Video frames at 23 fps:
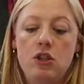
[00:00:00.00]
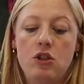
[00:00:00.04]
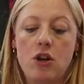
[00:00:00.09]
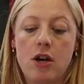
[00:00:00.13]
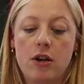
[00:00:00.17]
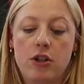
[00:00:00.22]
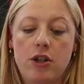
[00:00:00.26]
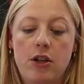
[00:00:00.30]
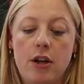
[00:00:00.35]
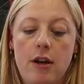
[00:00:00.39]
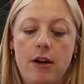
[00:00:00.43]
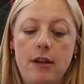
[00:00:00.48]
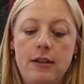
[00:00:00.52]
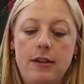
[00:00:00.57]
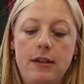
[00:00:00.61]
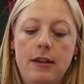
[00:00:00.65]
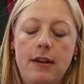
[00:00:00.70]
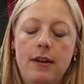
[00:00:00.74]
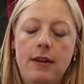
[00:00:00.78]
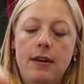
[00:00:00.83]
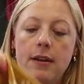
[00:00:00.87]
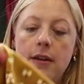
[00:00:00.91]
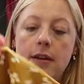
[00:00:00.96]
structured,
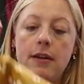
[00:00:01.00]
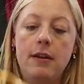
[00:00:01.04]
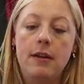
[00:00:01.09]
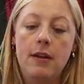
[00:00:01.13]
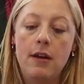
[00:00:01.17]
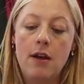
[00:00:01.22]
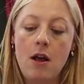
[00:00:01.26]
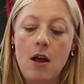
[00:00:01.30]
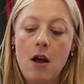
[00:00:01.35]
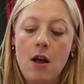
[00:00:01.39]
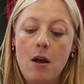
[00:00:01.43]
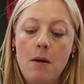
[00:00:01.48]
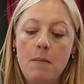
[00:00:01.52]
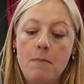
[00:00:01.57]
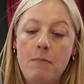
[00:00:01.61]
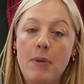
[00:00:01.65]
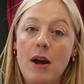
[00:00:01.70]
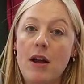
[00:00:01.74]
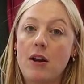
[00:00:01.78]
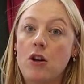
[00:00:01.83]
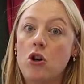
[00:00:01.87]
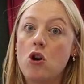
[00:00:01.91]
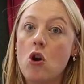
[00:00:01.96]

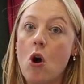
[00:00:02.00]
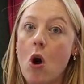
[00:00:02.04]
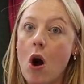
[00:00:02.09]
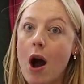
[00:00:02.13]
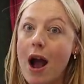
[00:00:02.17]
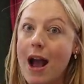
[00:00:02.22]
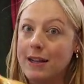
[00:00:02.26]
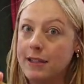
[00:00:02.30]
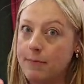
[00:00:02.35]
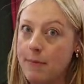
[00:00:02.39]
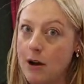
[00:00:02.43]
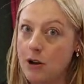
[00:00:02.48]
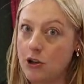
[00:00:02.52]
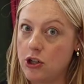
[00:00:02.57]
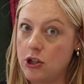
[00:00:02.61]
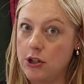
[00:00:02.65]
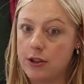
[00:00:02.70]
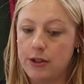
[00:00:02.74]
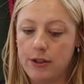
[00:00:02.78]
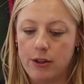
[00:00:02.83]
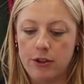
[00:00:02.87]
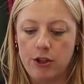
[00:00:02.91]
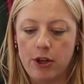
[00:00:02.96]
but not as
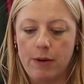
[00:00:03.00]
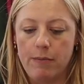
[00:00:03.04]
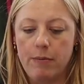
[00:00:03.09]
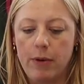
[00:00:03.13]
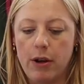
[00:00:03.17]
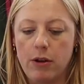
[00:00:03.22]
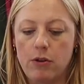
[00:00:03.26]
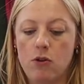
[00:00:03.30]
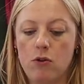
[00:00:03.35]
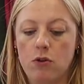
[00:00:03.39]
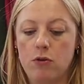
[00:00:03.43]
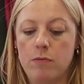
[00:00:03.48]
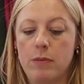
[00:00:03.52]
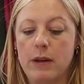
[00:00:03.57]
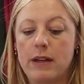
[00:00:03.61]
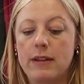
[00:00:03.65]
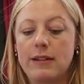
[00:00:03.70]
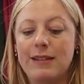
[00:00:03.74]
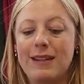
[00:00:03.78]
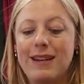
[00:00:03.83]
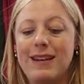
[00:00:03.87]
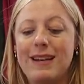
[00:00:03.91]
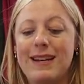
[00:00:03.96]
much as a jumbo cord
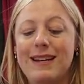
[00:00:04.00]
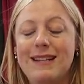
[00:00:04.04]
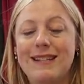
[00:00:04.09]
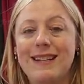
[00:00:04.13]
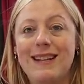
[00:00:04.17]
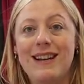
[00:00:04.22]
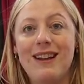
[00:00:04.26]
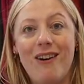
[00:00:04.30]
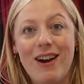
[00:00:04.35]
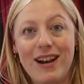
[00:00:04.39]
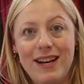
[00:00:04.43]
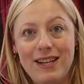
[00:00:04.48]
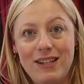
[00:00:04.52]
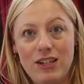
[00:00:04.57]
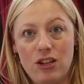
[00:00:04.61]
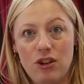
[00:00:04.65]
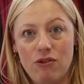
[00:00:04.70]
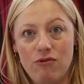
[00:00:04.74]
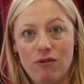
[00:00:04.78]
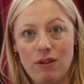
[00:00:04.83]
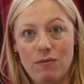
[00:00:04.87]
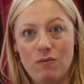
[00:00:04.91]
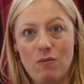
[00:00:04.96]
because it is
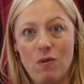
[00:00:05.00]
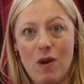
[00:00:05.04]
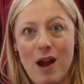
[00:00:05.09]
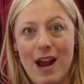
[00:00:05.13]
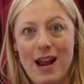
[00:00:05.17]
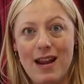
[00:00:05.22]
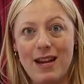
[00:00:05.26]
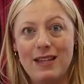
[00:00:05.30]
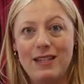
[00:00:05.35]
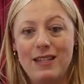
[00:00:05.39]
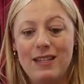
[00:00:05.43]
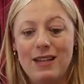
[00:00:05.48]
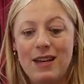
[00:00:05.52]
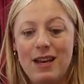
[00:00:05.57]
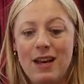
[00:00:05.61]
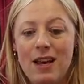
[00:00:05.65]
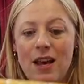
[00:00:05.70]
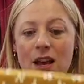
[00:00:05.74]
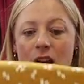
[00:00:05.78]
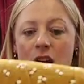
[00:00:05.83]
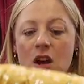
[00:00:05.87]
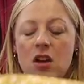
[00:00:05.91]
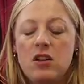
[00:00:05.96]
lighter in weight.
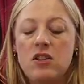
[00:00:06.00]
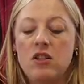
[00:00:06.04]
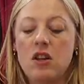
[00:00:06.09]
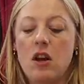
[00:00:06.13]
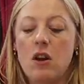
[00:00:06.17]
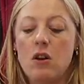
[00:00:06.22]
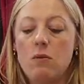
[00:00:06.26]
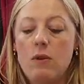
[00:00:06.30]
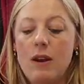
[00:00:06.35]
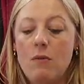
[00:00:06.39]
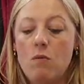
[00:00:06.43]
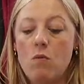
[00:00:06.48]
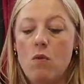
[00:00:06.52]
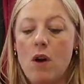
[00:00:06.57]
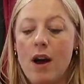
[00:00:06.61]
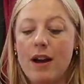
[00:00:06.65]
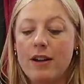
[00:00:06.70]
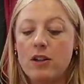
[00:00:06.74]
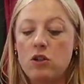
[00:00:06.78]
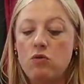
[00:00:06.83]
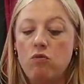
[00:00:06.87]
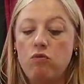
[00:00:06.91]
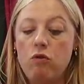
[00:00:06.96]
So it
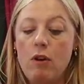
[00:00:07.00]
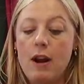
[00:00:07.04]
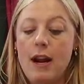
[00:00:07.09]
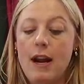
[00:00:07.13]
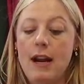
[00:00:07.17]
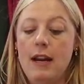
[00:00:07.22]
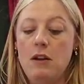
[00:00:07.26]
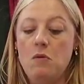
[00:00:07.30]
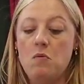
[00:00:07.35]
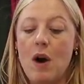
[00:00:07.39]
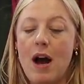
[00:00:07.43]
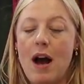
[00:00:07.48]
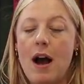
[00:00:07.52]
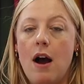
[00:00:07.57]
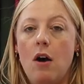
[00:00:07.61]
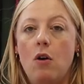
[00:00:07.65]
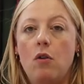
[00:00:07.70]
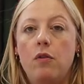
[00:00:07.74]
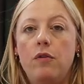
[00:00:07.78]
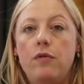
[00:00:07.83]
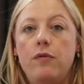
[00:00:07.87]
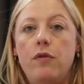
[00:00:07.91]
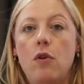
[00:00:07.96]
works really
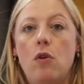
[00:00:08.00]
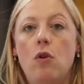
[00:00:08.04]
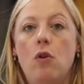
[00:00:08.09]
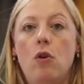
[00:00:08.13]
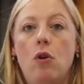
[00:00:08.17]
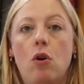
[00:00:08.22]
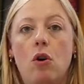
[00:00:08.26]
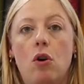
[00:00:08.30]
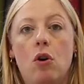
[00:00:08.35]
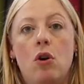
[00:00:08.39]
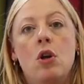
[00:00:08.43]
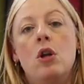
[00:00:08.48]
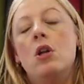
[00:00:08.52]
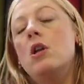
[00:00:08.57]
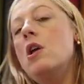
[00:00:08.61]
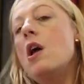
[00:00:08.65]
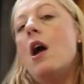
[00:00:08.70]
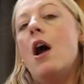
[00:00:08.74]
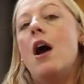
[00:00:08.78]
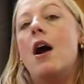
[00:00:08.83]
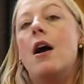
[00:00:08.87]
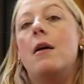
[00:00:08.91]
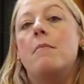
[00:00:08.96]
well for
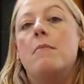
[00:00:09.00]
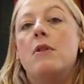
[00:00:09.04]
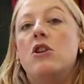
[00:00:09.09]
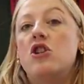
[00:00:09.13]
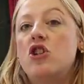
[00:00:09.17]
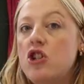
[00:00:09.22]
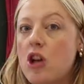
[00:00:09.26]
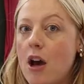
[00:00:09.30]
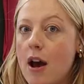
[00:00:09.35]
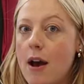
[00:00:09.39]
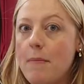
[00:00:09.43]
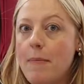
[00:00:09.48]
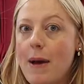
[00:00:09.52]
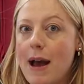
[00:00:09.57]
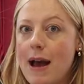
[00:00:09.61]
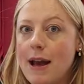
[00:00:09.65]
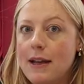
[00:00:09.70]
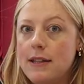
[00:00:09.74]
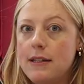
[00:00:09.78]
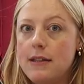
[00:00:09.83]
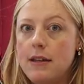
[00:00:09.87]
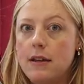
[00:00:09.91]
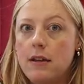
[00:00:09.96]
shirt
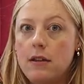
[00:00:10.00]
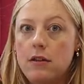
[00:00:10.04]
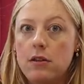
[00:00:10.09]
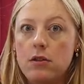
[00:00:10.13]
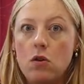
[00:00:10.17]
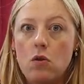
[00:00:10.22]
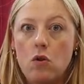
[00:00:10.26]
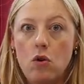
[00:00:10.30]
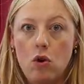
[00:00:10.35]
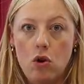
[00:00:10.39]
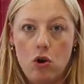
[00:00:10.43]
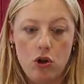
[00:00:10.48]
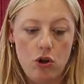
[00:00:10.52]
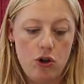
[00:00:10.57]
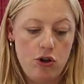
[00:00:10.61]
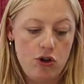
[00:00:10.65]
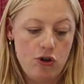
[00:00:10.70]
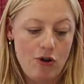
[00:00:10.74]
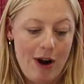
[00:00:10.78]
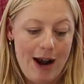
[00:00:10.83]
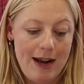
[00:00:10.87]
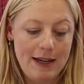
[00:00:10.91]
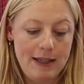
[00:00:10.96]
patterns or
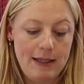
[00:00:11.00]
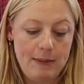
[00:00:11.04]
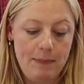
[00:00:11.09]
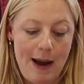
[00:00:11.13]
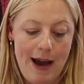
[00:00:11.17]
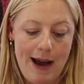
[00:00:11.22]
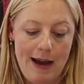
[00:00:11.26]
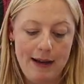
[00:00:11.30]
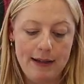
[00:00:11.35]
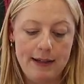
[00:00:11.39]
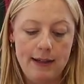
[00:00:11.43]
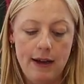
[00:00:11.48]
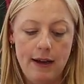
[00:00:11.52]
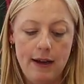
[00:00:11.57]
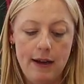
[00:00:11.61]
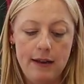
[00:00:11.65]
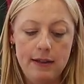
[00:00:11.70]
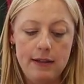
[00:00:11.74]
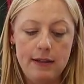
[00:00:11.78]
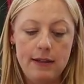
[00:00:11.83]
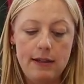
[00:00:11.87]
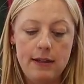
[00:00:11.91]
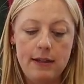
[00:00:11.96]
dress
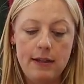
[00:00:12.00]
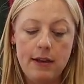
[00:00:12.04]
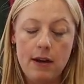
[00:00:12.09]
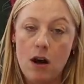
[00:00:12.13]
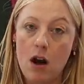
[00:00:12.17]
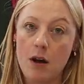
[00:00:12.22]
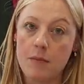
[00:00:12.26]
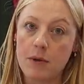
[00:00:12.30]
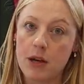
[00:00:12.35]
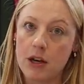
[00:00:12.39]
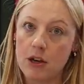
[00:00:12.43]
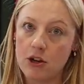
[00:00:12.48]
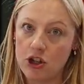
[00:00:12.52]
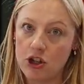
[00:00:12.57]
patterns. I'm going